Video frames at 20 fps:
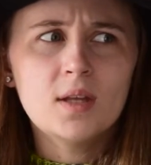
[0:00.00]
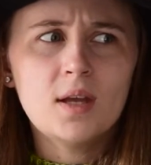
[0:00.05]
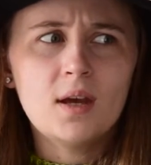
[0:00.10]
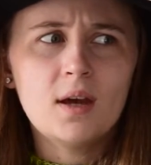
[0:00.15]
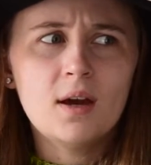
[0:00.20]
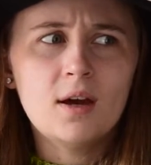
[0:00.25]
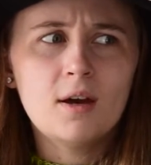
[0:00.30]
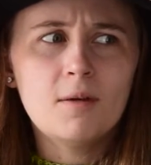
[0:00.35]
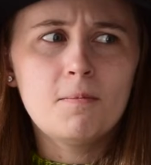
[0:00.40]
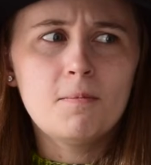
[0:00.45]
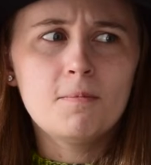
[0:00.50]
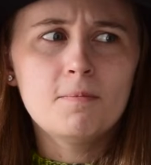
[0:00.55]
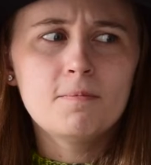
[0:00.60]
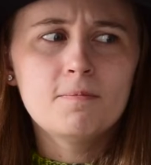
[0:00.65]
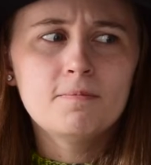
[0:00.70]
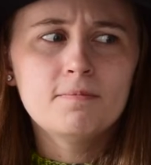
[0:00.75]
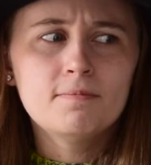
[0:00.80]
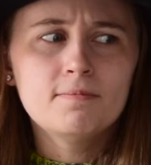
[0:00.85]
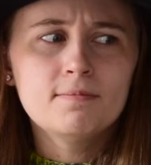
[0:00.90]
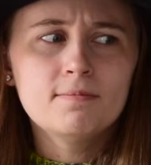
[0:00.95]
I'll
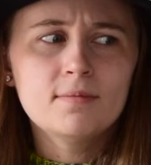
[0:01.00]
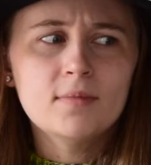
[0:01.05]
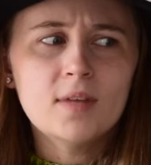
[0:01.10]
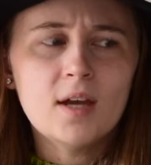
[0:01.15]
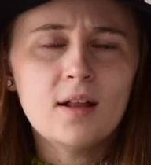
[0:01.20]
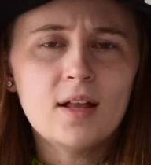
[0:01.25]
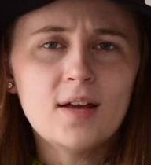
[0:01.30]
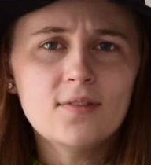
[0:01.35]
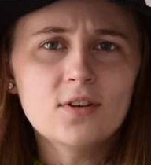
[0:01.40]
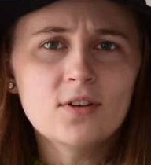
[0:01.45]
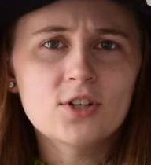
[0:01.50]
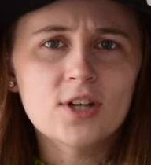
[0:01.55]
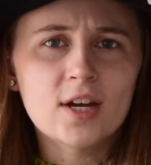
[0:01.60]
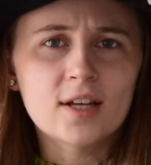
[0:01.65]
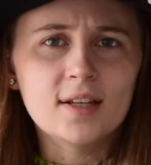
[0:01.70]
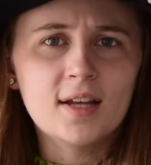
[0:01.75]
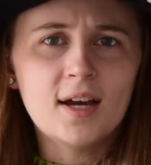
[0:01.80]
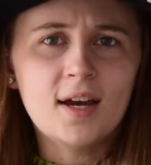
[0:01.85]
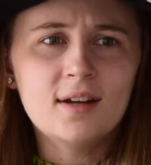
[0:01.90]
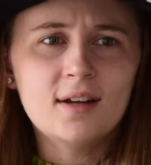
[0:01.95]
have to
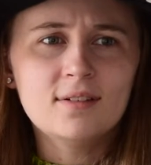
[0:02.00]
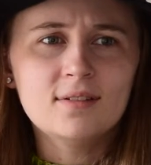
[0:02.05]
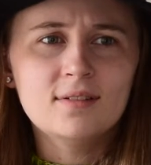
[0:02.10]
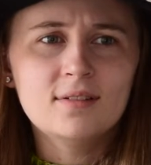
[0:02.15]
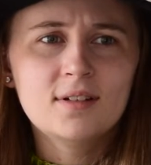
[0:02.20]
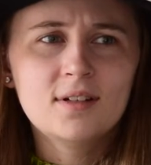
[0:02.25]
check that.